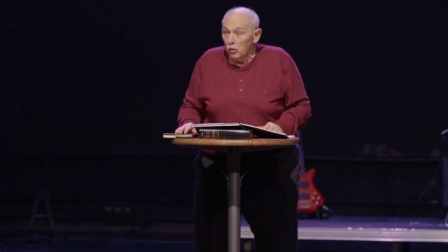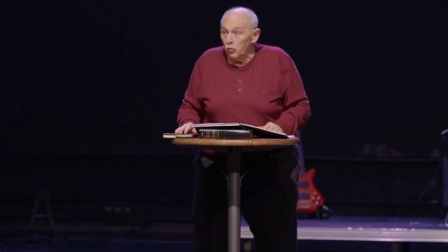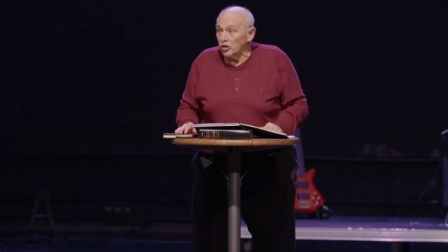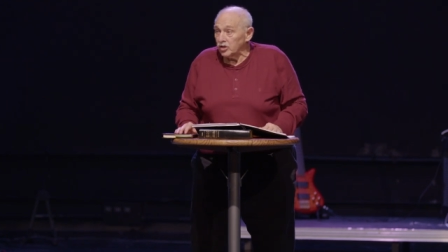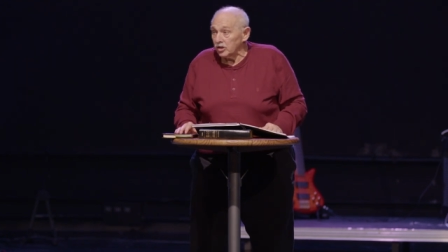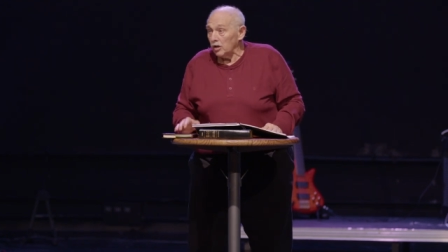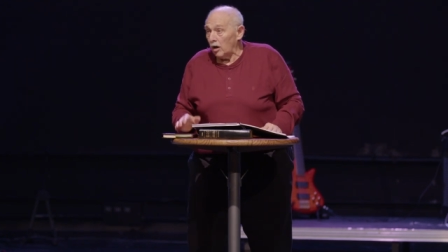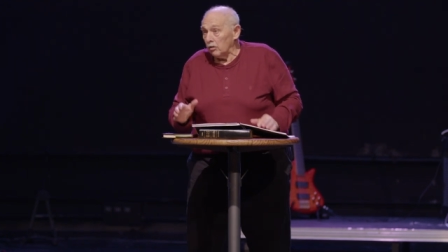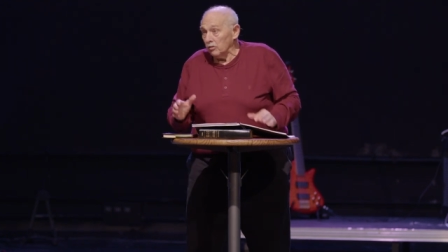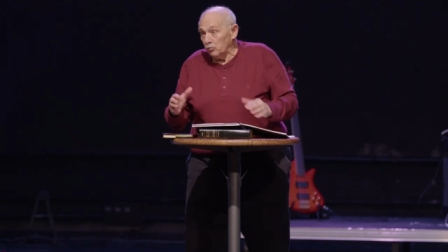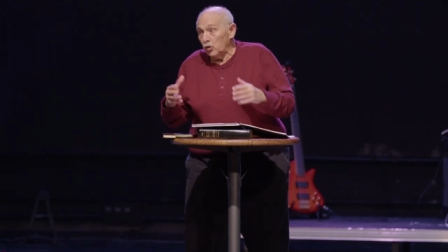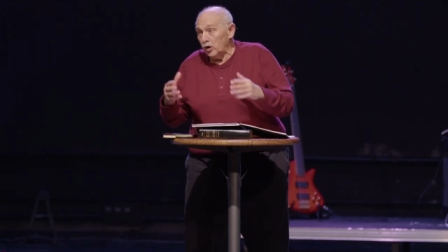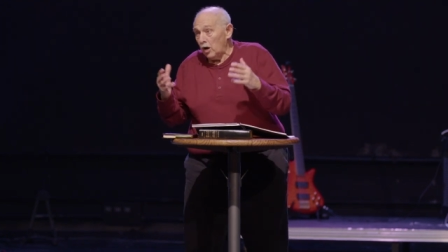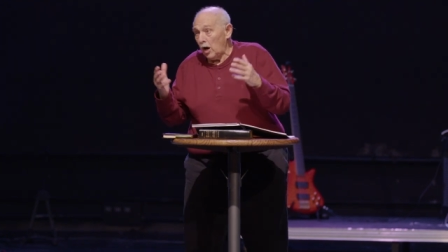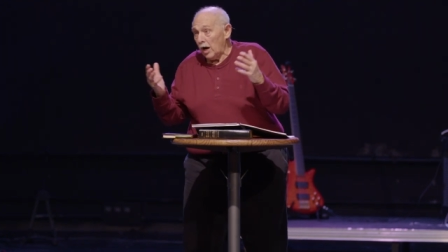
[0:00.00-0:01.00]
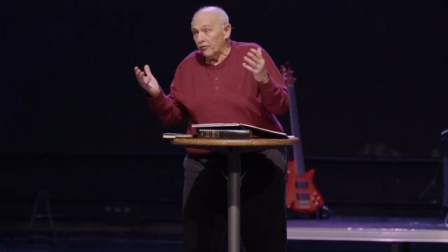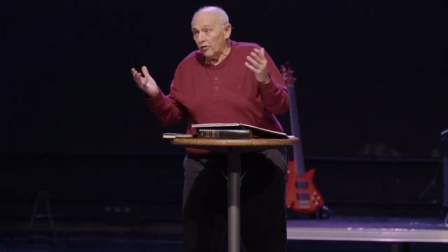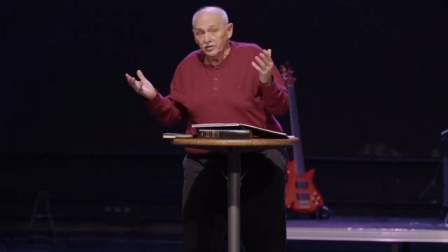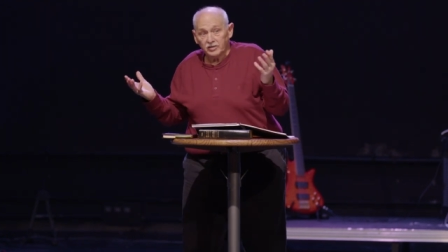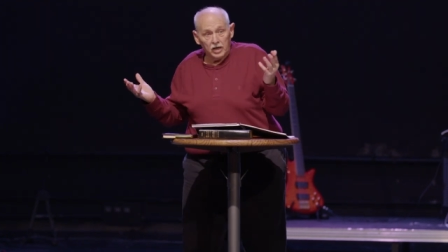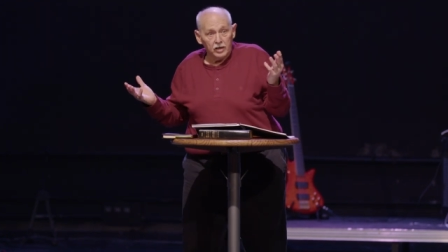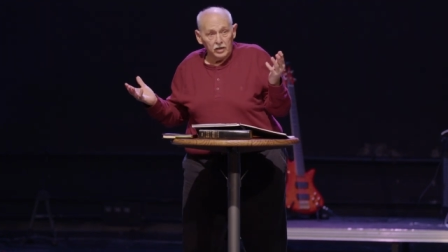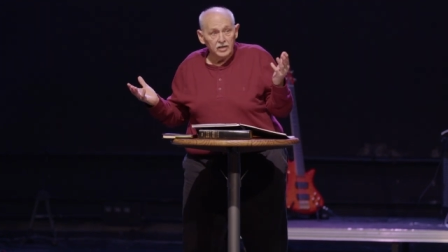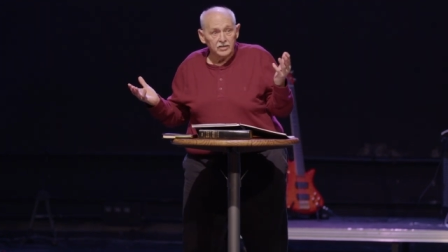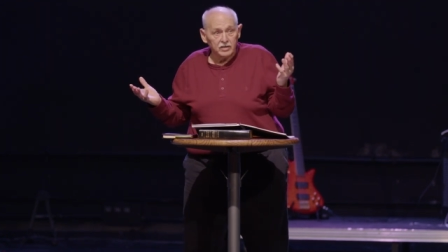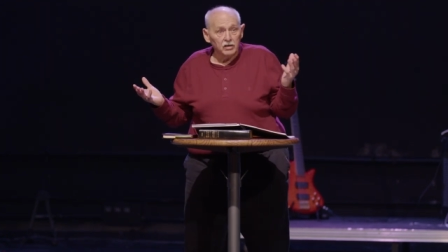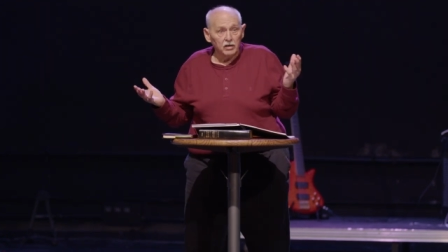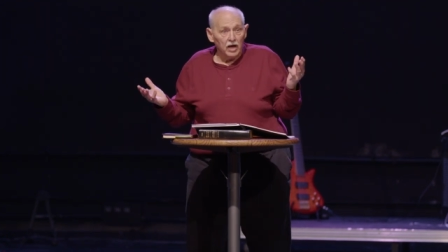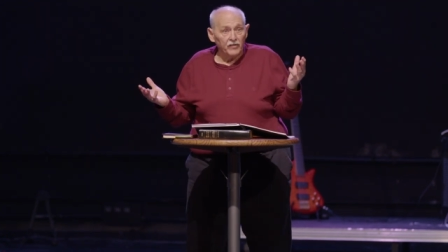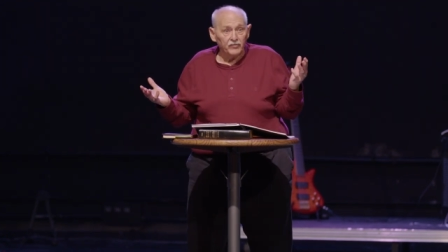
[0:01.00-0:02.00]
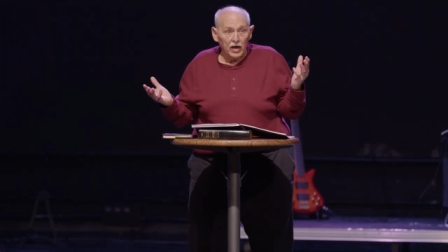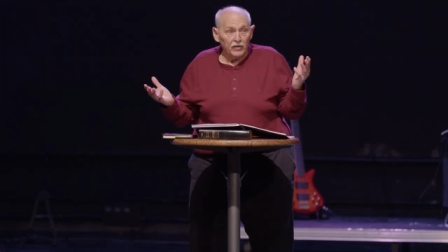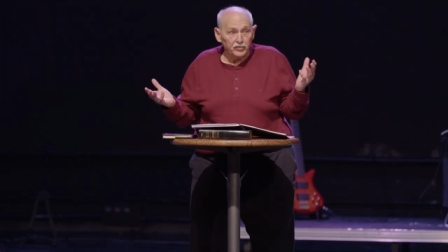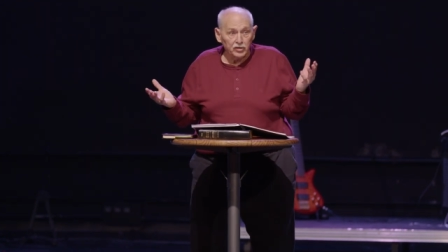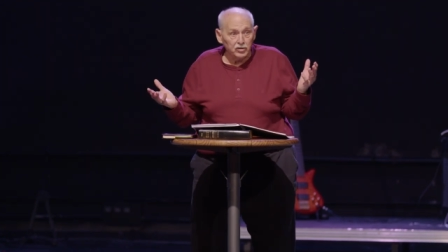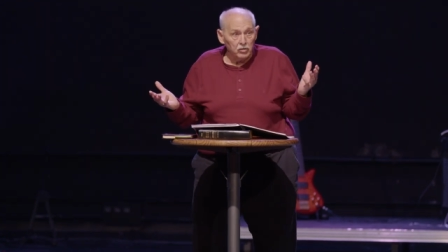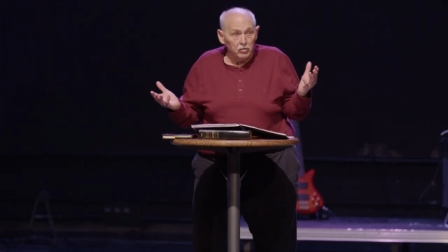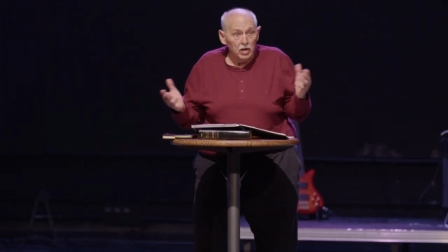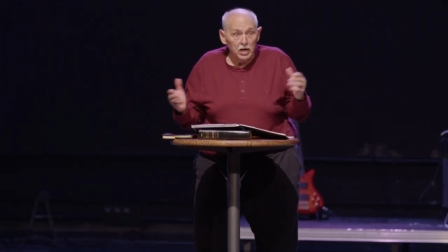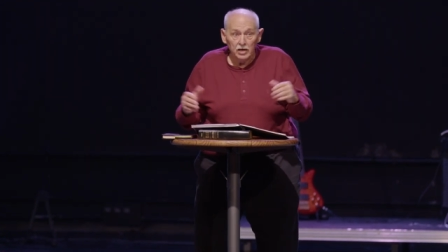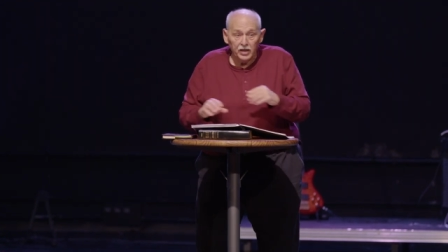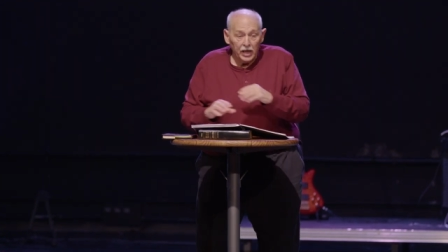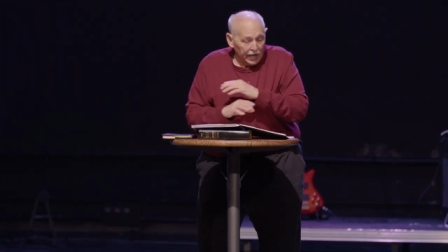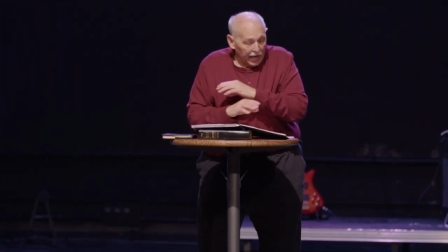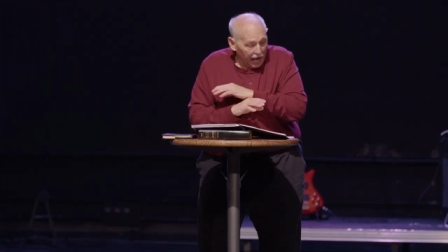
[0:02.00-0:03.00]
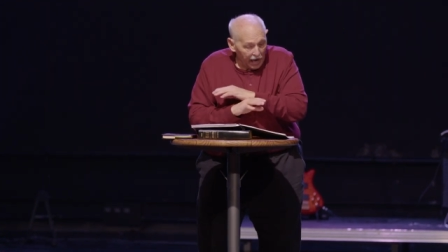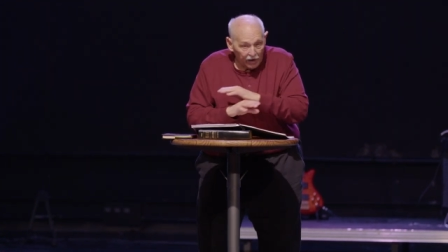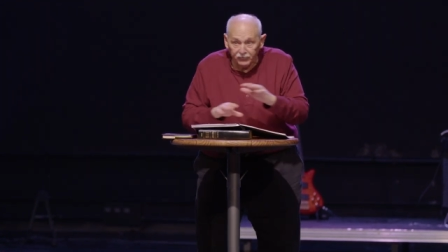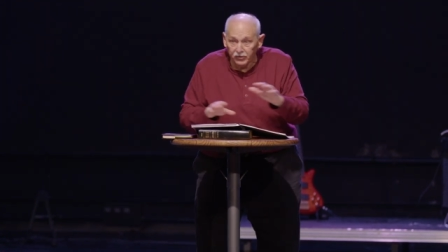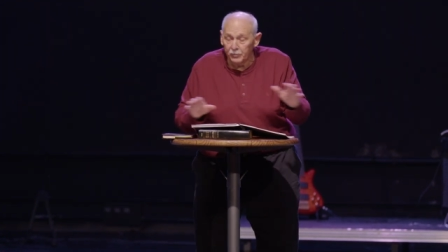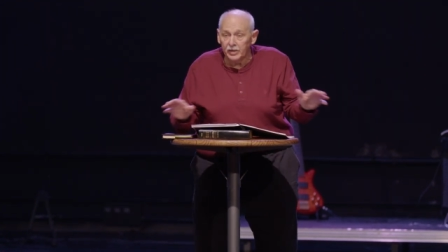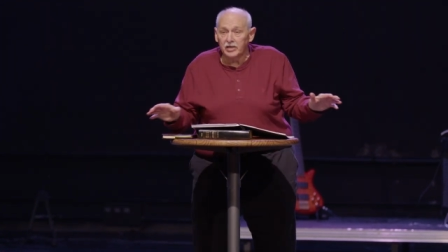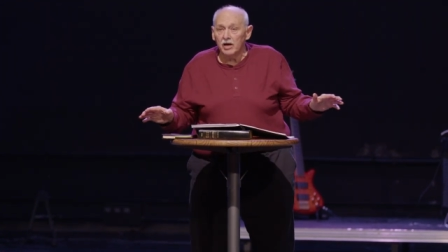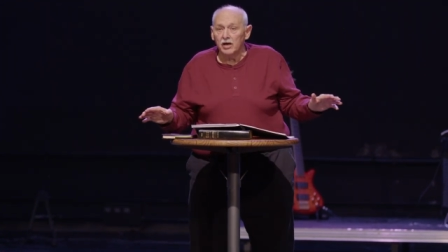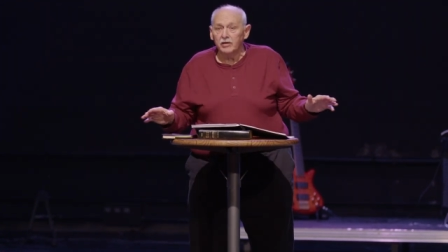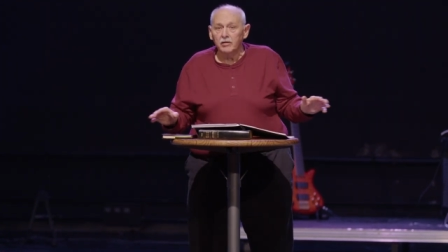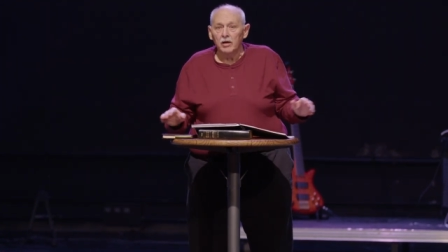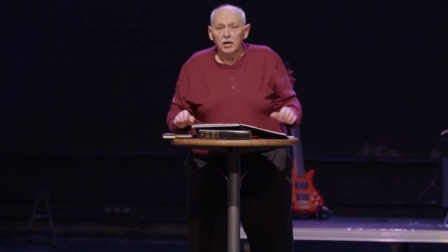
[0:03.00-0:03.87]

which we have our dailies in life they have to do. They have to be done.